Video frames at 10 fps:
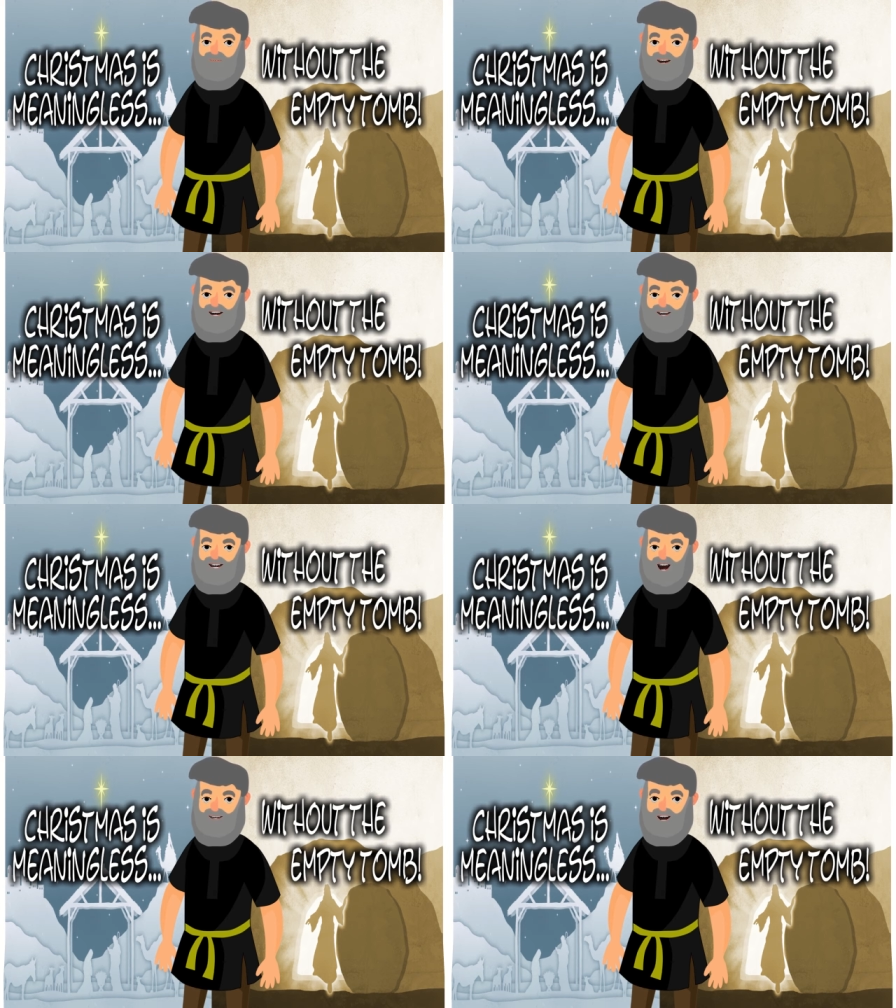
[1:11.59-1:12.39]
And the
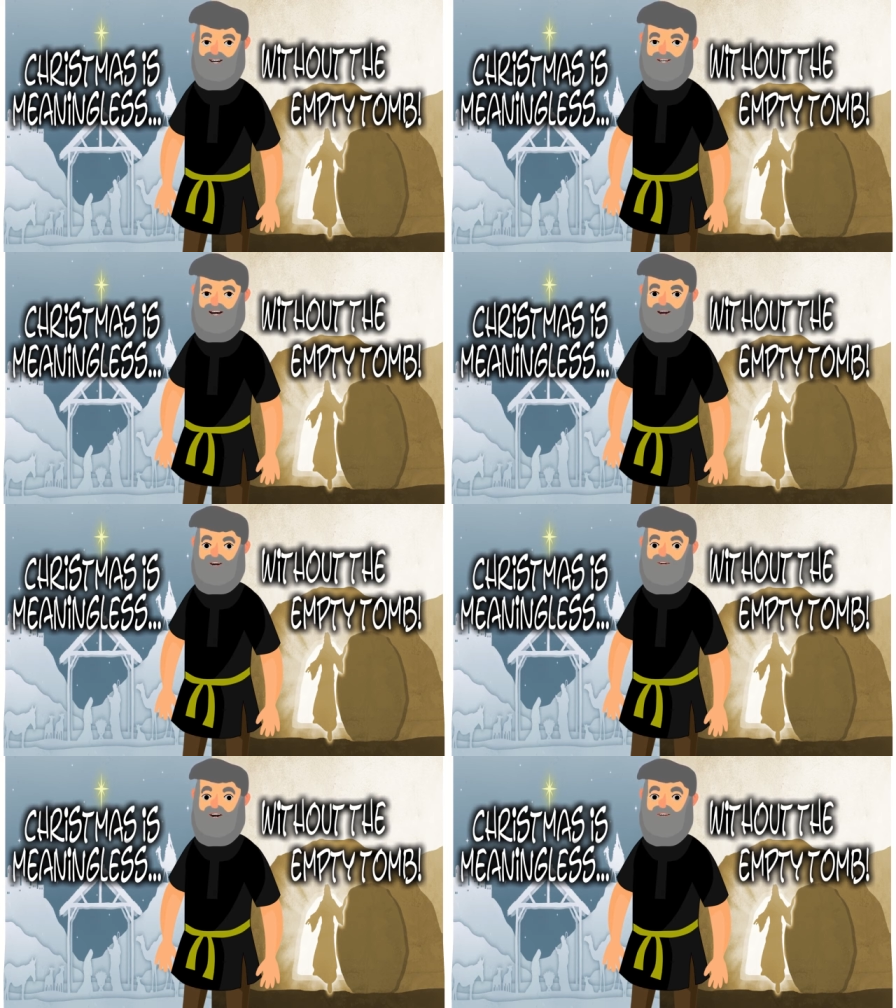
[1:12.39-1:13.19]
holidays can
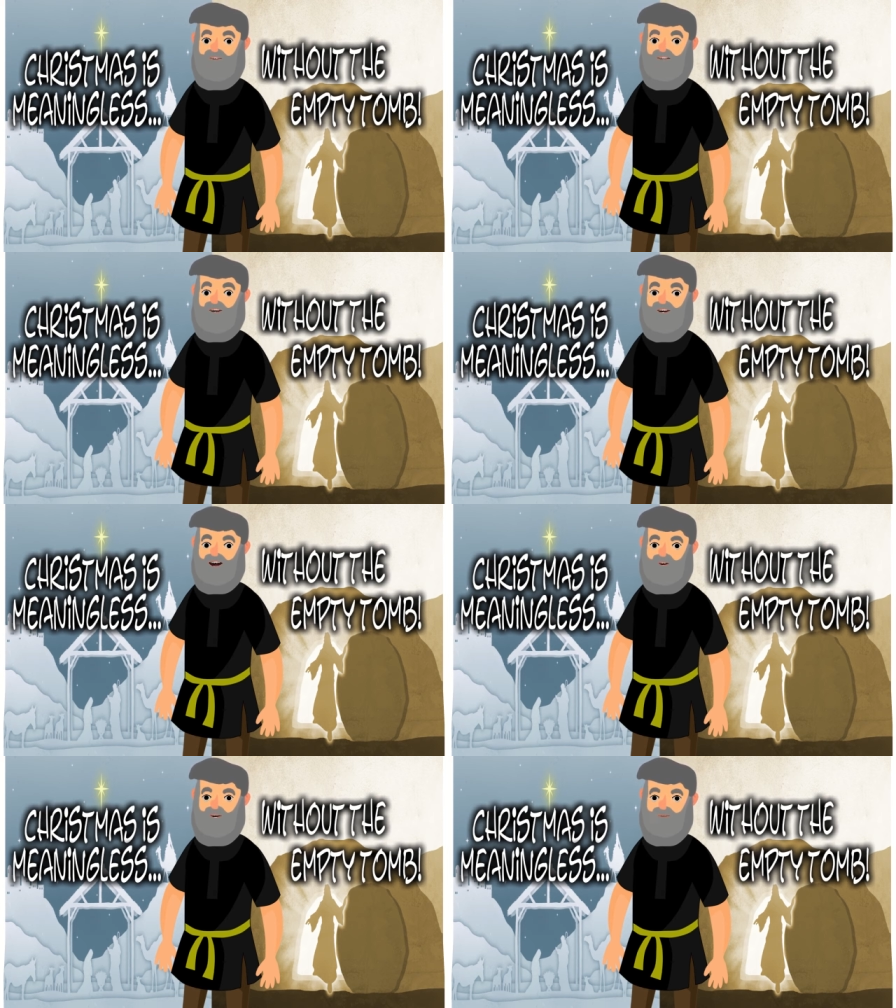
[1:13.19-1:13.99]
intensify
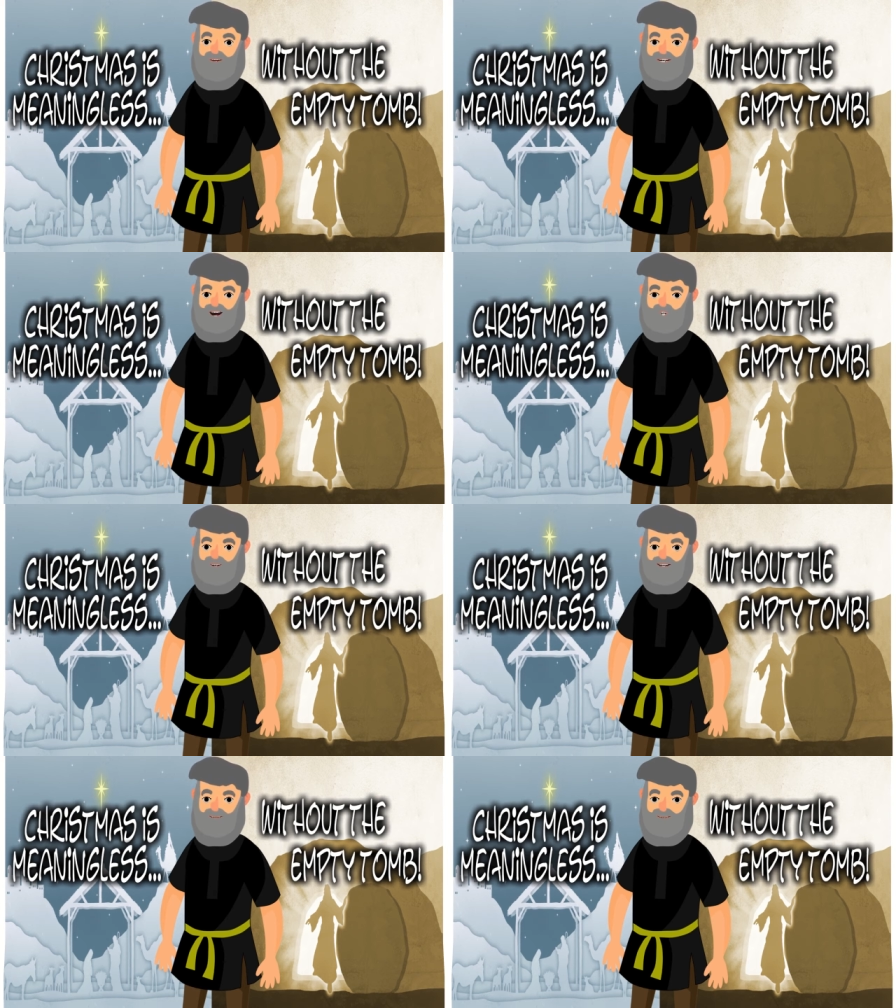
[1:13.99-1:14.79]
that realization,